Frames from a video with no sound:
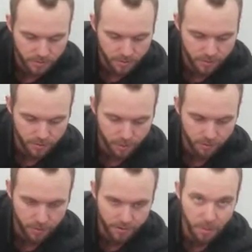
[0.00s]
So it's a
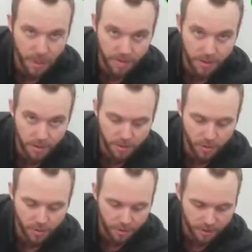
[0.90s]
reverse bicep
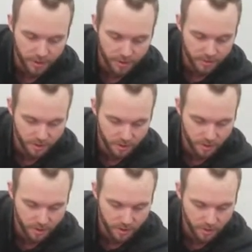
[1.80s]
curl or
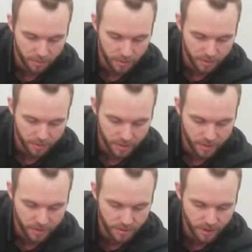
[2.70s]
eccentric elbow
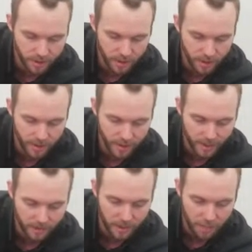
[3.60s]
flexion. And then
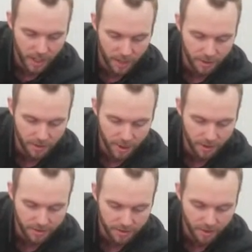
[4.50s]
at that bottom, then
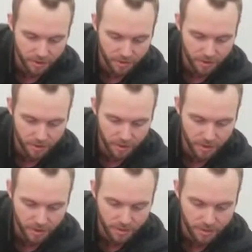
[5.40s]
I'll start to
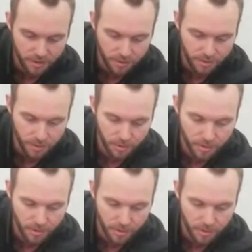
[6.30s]
really
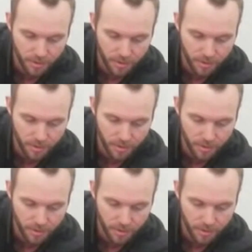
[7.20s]
slowly